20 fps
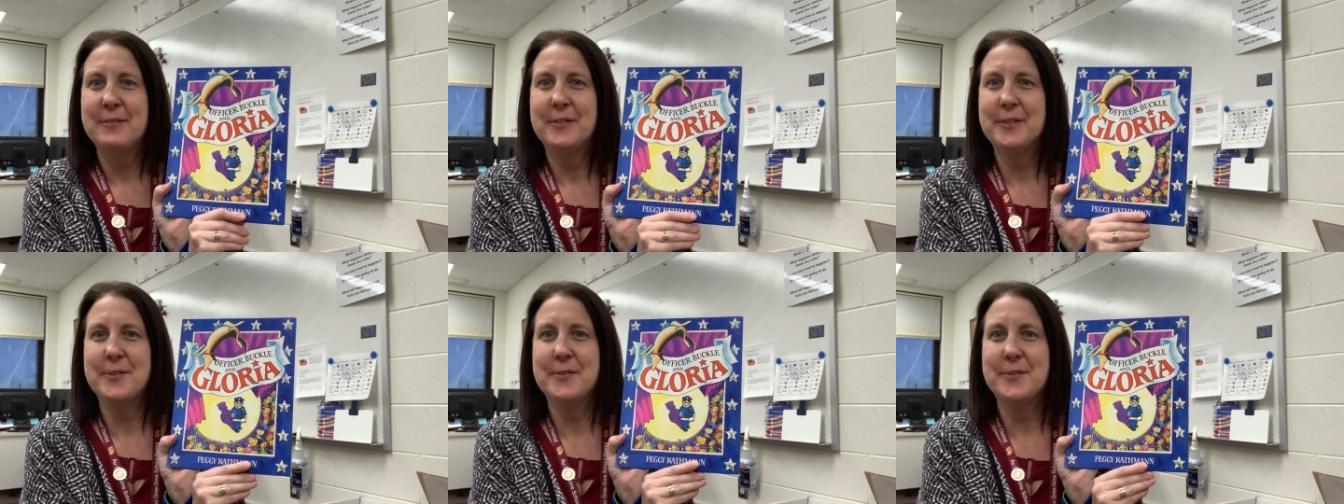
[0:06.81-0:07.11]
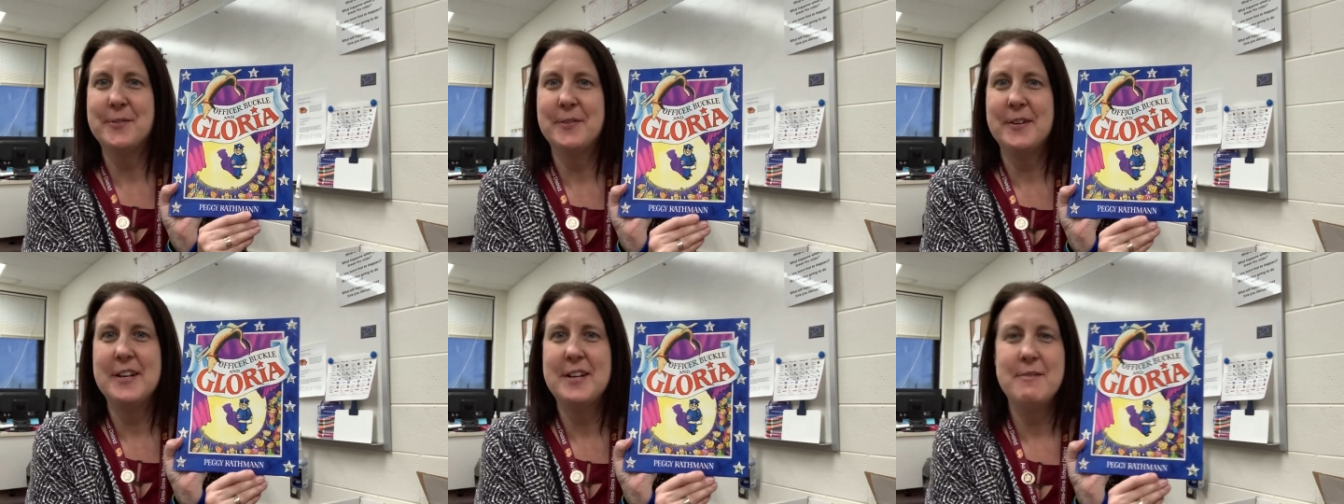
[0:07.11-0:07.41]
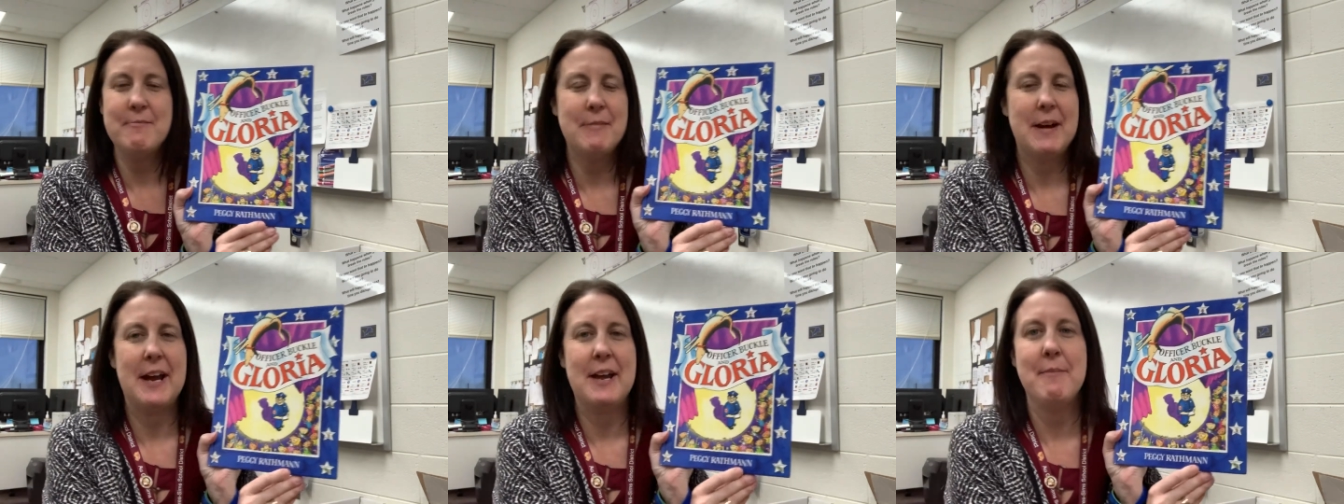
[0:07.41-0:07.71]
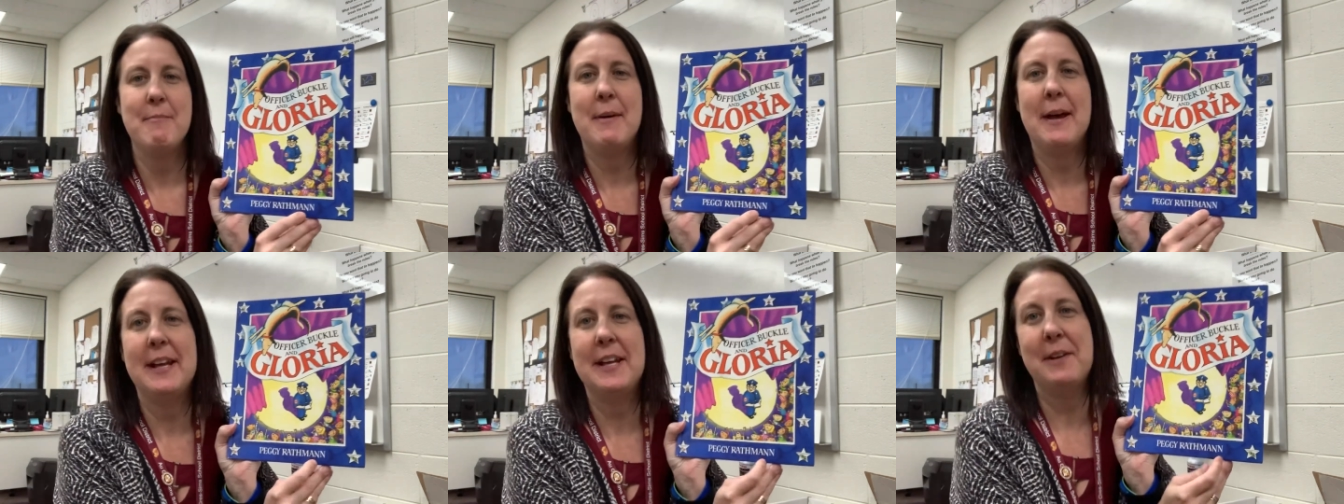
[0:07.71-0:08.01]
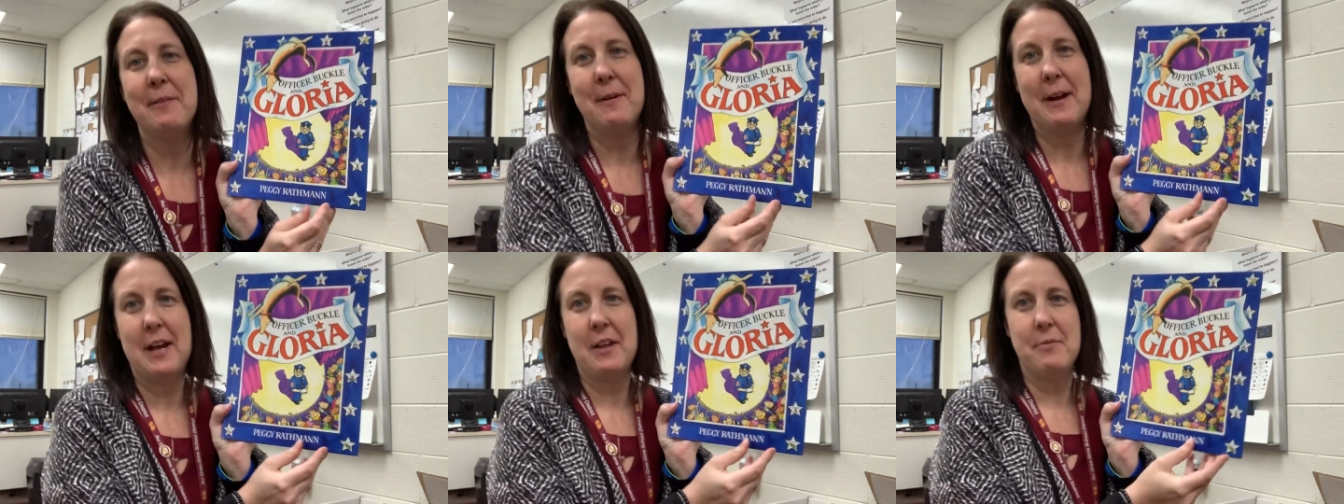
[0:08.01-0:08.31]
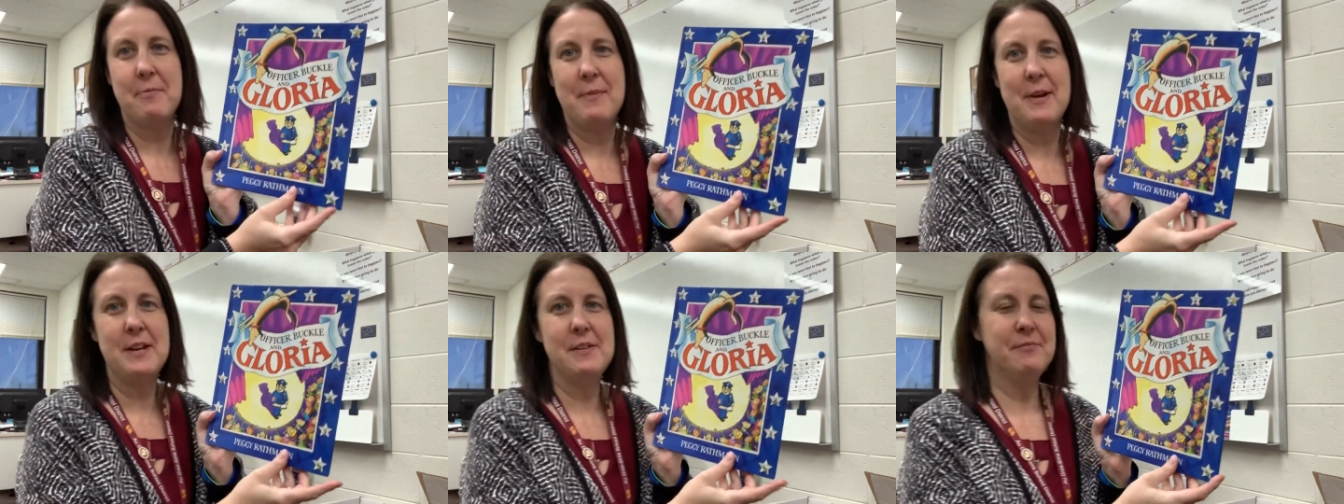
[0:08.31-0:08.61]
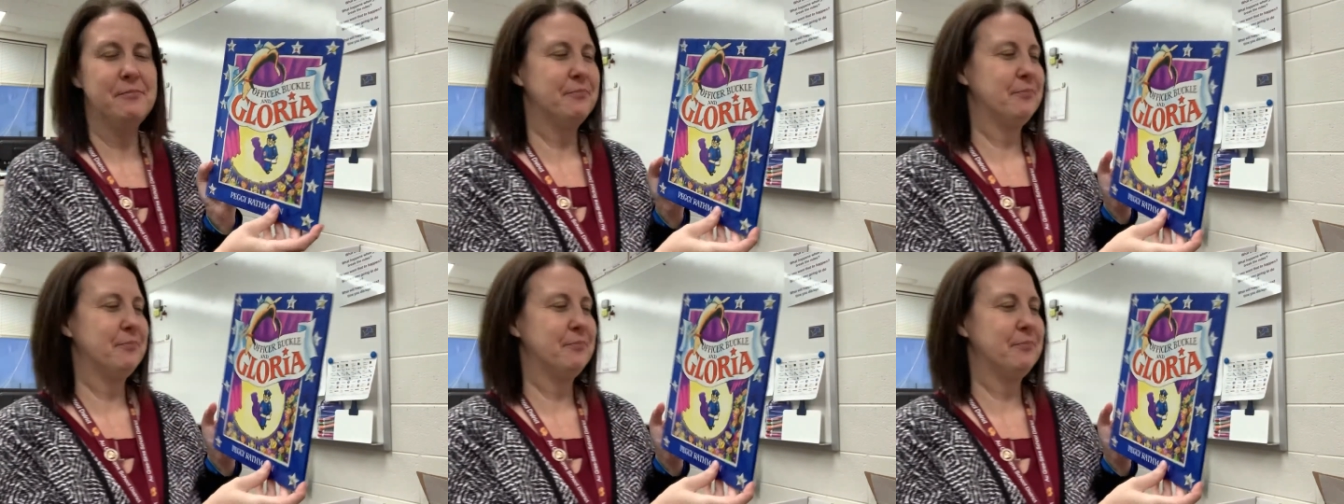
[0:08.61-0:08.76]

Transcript: which was written by Peggy Rathman.